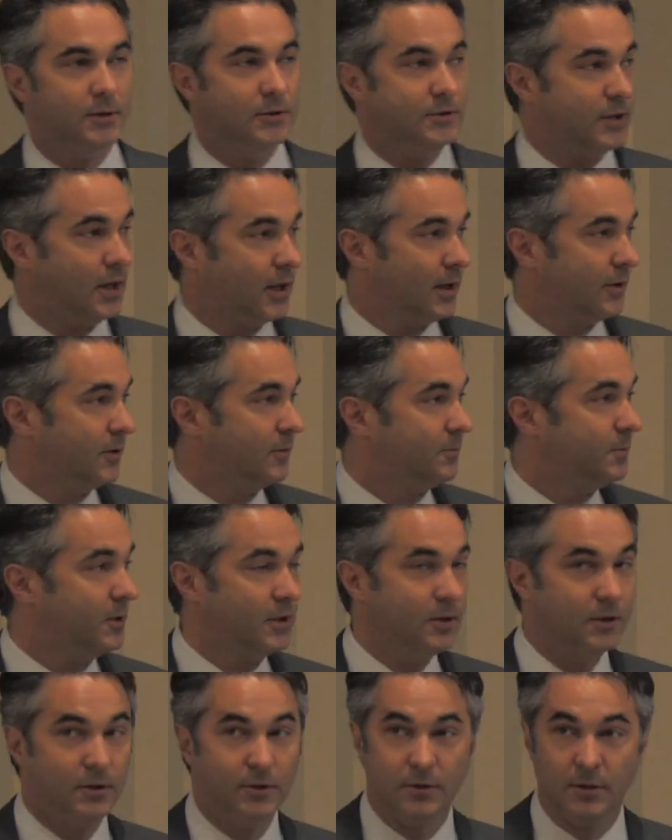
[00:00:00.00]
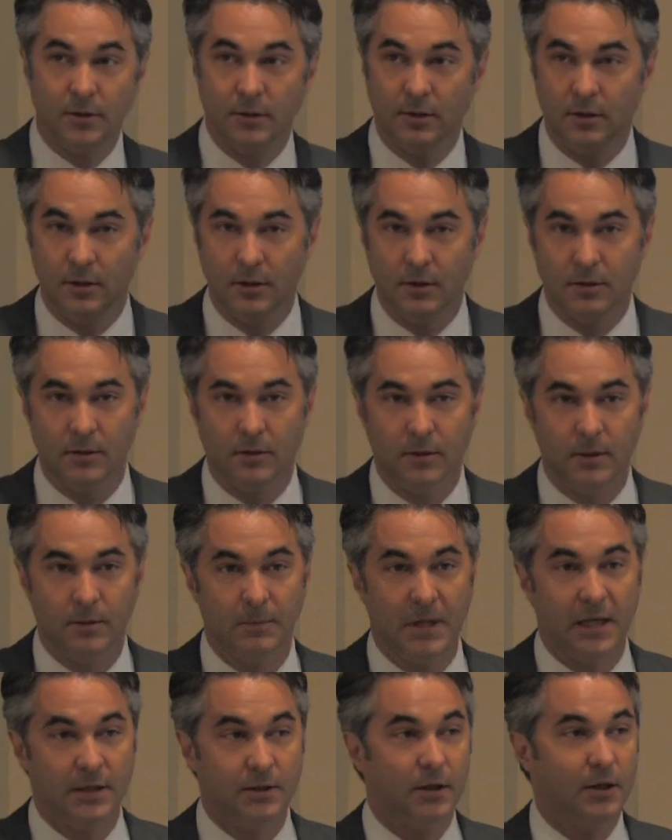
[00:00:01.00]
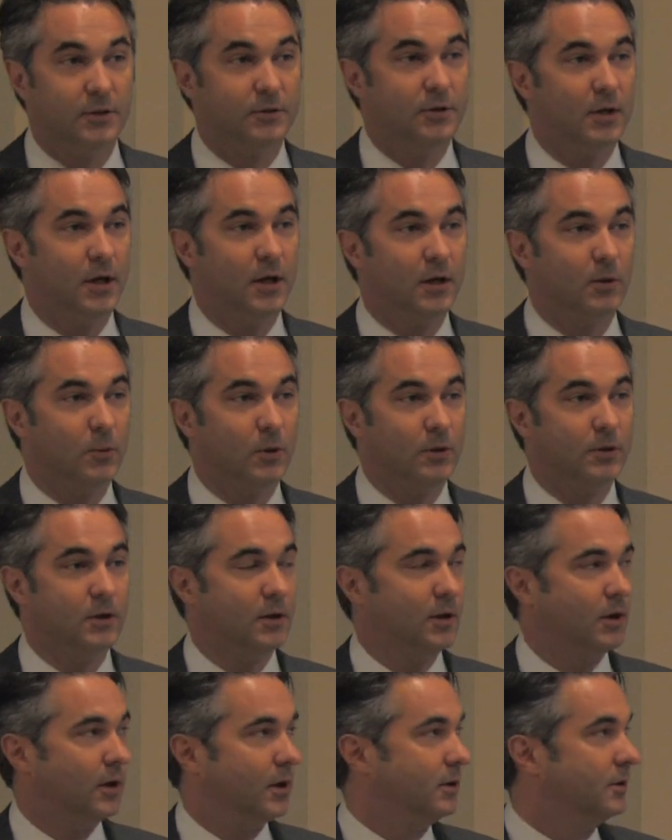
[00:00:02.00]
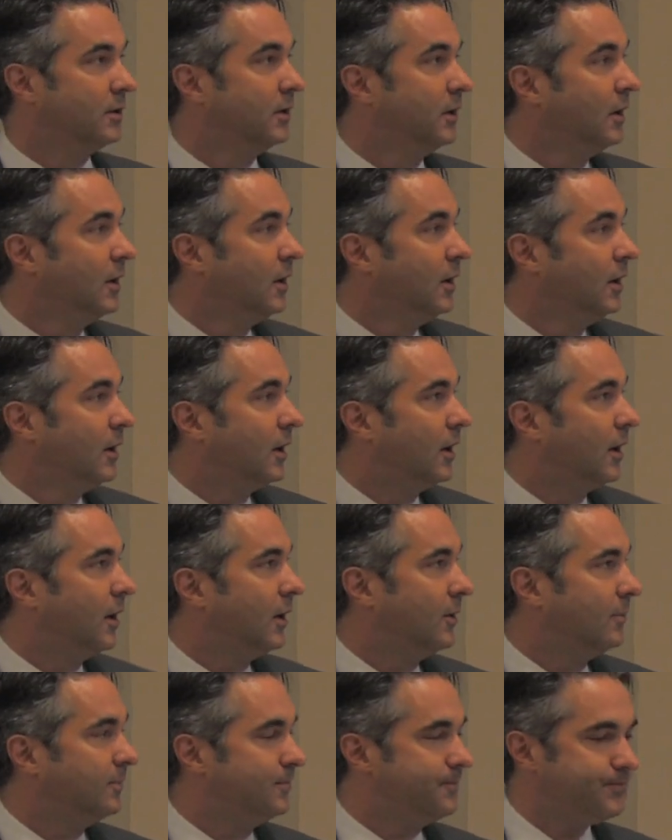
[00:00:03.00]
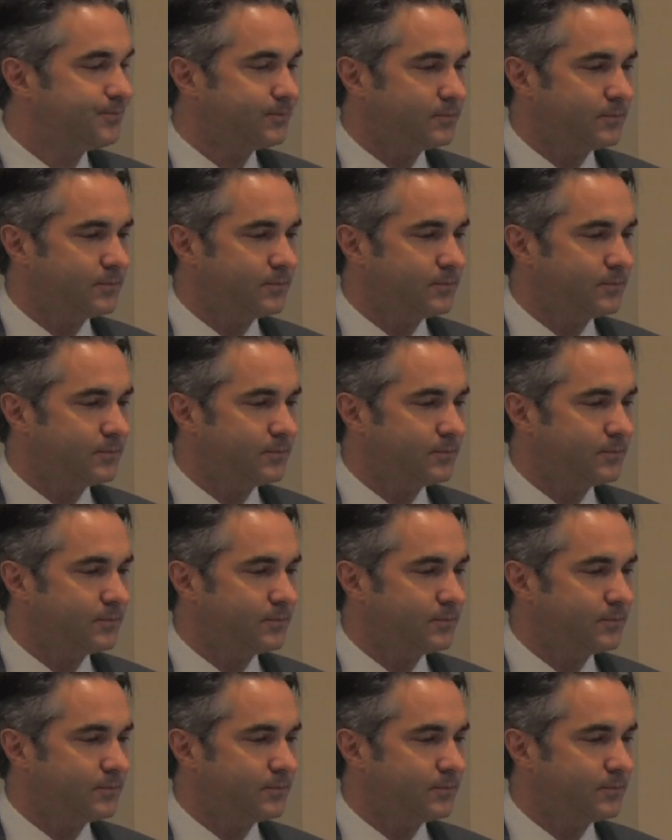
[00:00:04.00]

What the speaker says: Jonathan Peters and Matt Dawson and I are working on. And